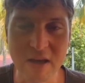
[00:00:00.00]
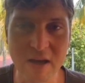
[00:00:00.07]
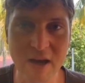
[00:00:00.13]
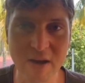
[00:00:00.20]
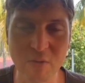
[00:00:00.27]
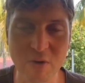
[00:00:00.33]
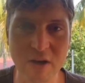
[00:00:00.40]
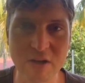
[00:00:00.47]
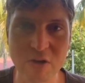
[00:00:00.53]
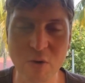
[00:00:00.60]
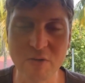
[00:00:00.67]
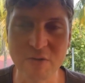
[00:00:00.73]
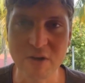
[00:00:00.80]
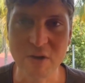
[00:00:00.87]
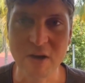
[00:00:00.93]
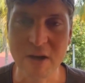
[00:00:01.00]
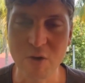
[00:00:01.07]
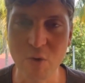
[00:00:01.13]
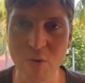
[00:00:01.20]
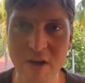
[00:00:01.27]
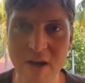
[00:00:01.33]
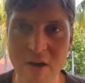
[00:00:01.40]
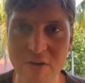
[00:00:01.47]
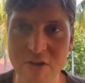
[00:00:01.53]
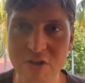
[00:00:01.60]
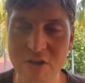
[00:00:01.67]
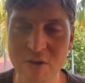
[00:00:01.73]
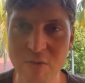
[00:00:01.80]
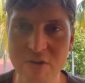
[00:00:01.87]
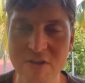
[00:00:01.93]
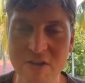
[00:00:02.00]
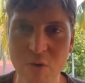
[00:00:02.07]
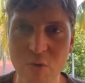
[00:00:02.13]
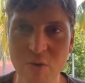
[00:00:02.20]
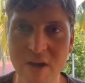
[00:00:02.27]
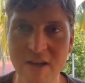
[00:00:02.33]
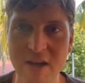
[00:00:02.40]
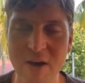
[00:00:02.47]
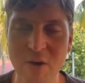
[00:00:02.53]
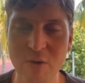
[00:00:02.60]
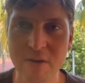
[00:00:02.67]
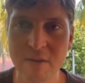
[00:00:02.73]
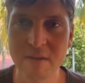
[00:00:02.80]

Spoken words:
I really don't feel like going out to shovel snow right now.